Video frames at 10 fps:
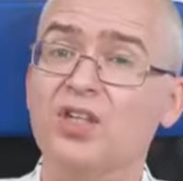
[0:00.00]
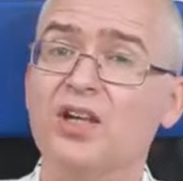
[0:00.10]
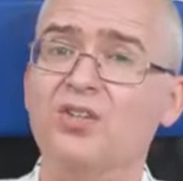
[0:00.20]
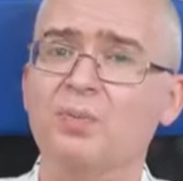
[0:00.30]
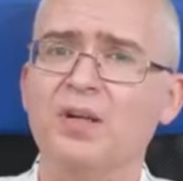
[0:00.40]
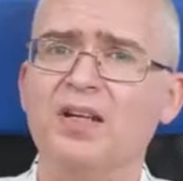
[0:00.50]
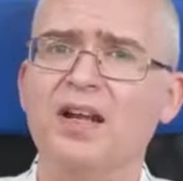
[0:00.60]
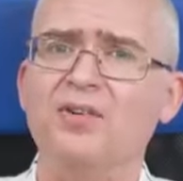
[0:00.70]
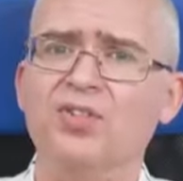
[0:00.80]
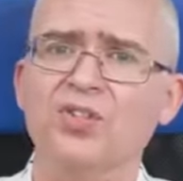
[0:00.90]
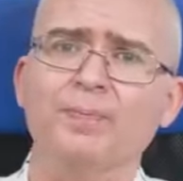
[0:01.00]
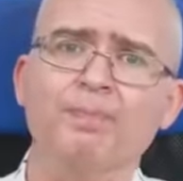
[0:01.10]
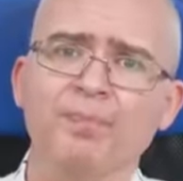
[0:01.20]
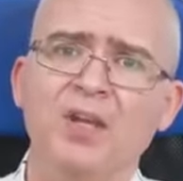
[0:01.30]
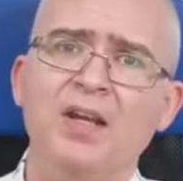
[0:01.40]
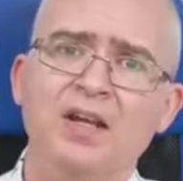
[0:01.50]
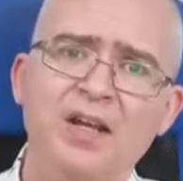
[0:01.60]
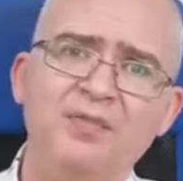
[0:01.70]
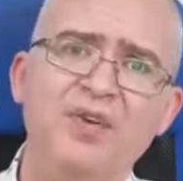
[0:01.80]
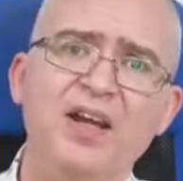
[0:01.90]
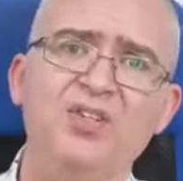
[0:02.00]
yet to be announced. If a